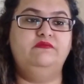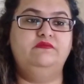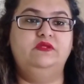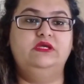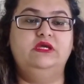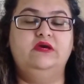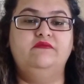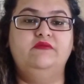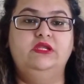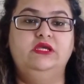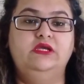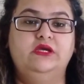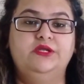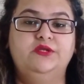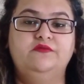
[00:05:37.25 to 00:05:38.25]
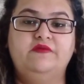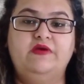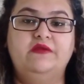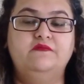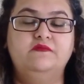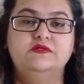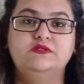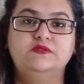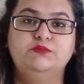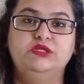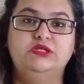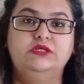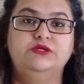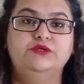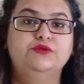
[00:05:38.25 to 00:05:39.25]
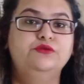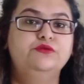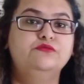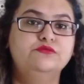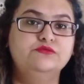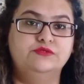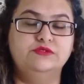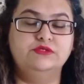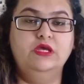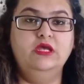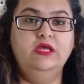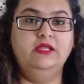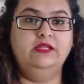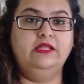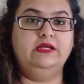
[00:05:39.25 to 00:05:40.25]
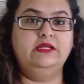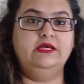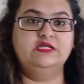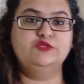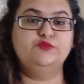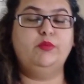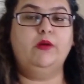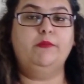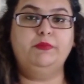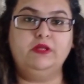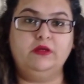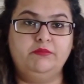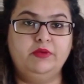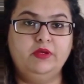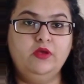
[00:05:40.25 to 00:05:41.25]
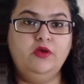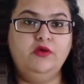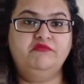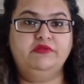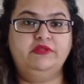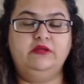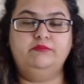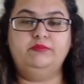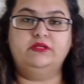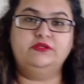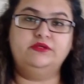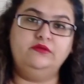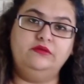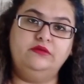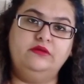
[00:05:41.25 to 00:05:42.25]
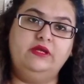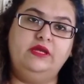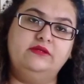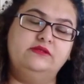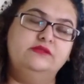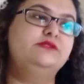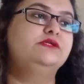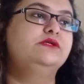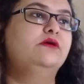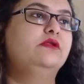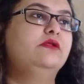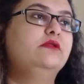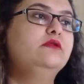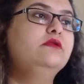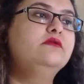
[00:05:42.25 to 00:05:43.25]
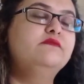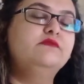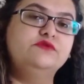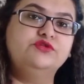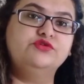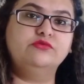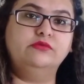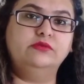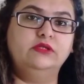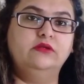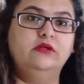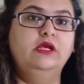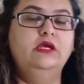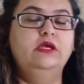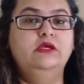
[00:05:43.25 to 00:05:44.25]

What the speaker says: if they have any kind of adverse media news that has popped up for that particular entity or an individual,